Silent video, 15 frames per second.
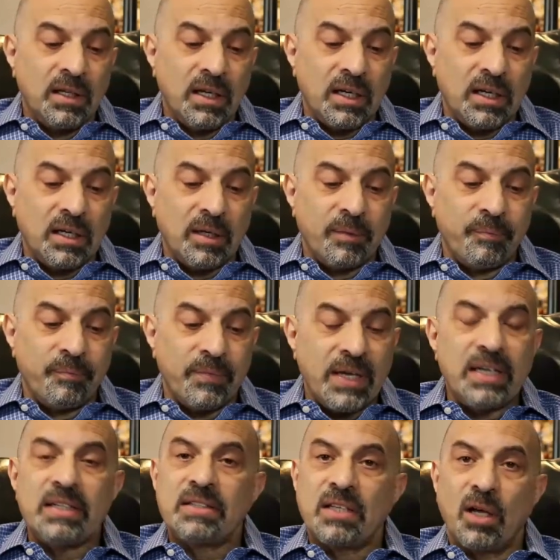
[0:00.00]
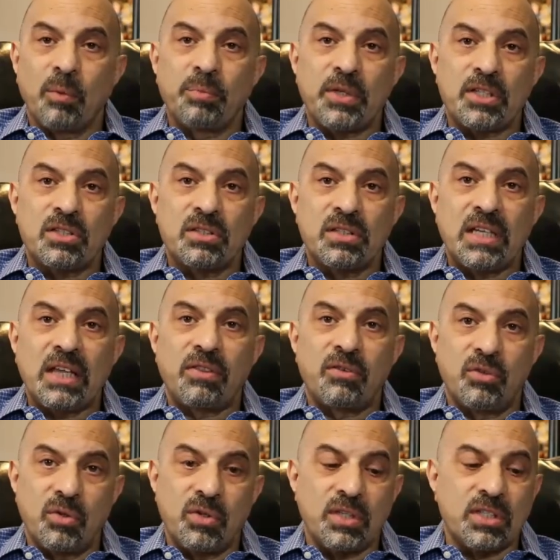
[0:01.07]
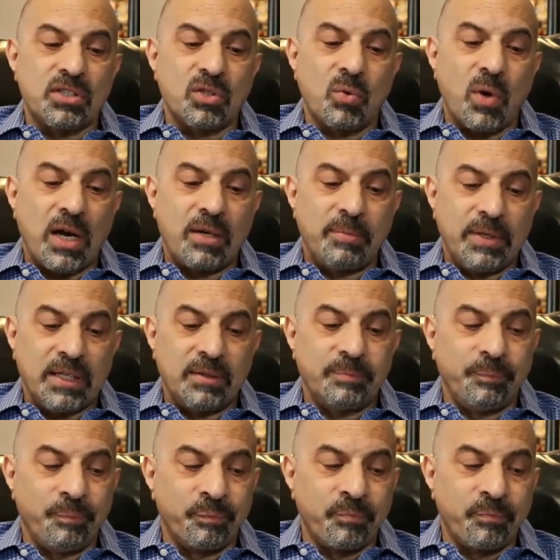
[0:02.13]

and it's helped us get through this quite a bit.